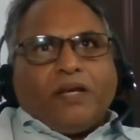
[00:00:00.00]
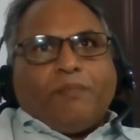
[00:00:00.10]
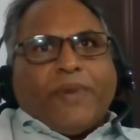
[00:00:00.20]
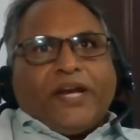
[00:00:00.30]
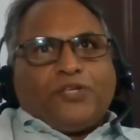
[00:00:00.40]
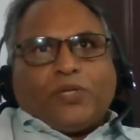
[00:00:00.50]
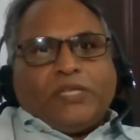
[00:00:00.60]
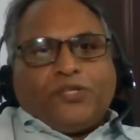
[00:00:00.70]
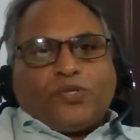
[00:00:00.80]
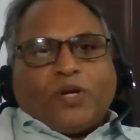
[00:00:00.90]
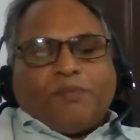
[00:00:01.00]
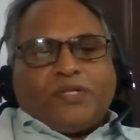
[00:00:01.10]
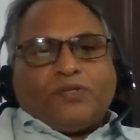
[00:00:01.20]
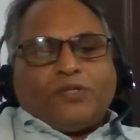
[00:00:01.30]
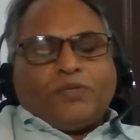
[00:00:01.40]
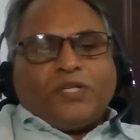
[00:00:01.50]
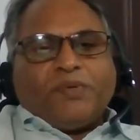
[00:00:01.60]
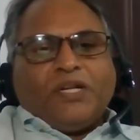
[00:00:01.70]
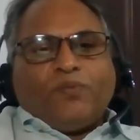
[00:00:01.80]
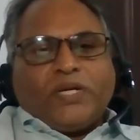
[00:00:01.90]
again manage all these documents?
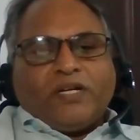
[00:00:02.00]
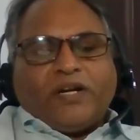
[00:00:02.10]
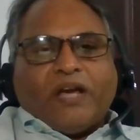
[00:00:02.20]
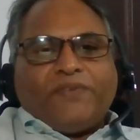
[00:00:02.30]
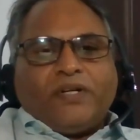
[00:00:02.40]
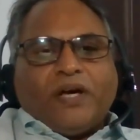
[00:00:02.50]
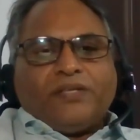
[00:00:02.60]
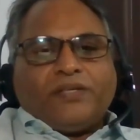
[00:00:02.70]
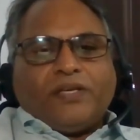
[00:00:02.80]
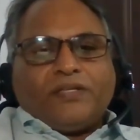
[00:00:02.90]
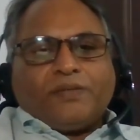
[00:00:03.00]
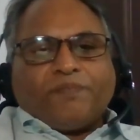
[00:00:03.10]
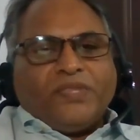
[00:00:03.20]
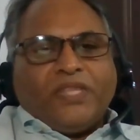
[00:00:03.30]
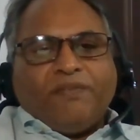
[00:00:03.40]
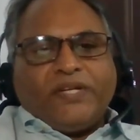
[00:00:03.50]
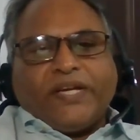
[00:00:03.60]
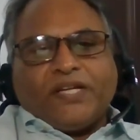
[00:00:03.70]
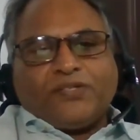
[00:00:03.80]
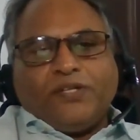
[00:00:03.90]
So typically what a driver does is
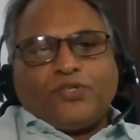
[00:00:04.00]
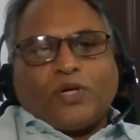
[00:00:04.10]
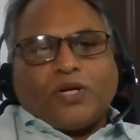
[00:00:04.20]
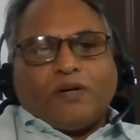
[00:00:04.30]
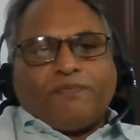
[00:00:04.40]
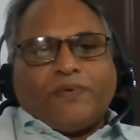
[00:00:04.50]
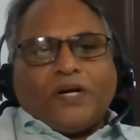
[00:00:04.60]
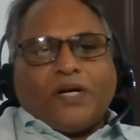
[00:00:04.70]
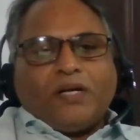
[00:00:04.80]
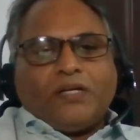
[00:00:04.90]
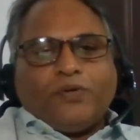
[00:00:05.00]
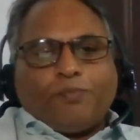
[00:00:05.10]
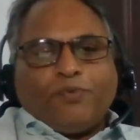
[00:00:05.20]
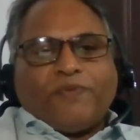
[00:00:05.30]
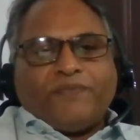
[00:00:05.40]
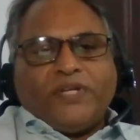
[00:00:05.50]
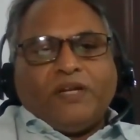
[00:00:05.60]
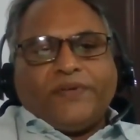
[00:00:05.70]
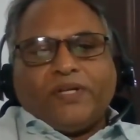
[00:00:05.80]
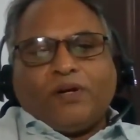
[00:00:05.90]
they will take a screenshot of your proof
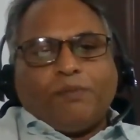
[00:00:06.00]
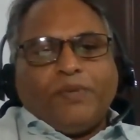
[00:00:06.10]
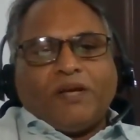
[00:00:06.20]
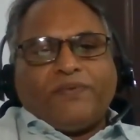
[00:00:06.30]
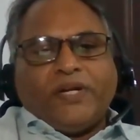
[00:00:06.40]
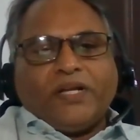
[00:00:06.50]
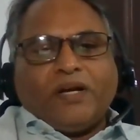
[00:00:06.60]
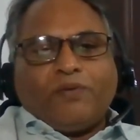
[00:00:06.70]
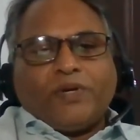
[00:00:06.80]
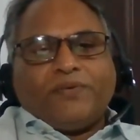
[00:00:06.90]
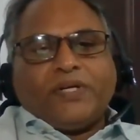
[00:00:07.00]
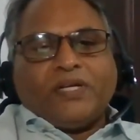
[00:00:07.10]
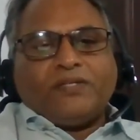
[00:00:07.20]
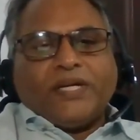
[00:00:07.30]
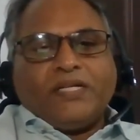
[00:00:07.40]
of delivery or bill of lading or whatever